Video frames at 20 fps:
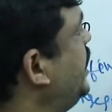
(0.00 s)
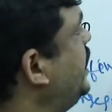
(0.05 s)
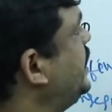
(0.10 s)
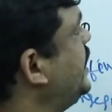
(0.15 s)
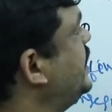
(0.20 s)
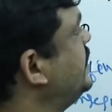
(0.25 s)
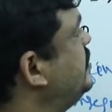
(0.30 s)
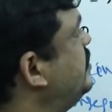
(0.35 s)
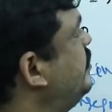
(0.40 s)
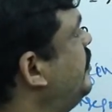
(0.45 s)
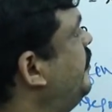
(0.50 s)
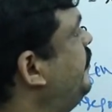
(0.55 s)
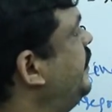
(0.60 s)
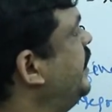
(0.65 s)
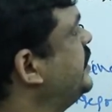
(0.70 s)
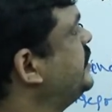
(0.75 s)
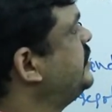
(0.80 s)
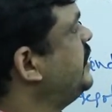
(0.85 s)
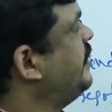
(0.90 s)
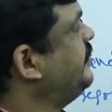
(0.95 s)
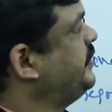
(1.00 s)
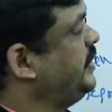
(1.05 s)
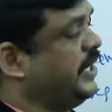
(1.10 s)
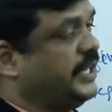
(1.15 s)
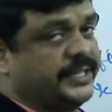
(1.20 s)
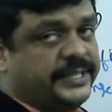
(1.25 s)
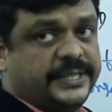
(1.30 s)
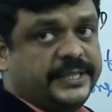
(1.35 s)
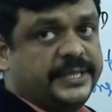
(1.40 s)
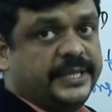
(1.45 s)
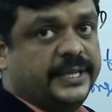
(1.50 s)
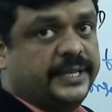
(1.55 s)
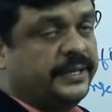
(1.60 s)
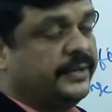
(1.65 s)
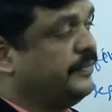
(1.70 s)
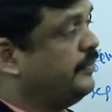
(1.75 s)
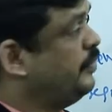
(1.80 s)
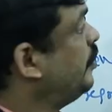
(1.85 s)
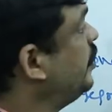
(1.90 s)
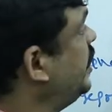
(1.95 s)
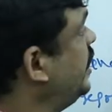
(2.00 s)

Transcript: transform of x of t is Fourier